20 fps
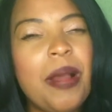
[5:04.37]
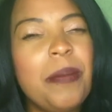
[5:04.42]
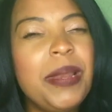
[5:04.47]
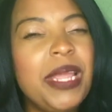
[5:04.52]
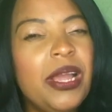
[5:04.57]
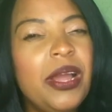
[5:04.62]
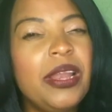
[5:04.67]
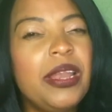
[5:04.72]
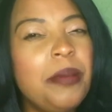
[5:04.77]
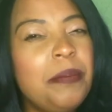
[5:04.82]
are
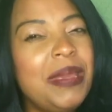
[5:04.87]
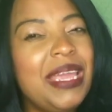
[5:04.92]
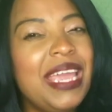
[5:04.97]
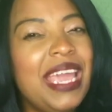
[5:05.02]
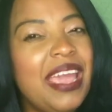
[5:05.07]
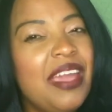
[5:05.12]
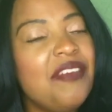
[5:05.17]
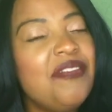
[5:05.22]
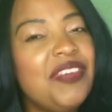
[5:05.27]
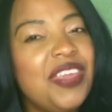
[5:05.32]
probably going to
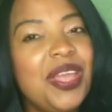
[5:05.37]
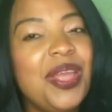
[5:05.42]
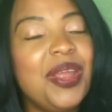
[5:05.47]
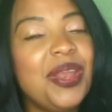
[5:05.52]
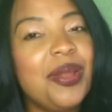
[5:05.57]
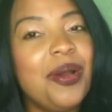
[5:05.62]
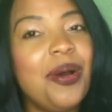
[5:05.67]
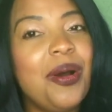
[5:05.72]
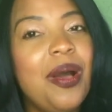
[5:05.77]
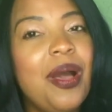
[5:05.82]
be
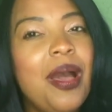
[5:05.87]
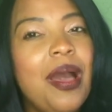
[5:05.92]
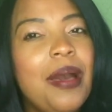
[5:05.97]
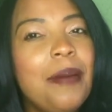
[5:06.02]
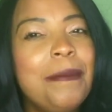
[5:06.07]
heavier now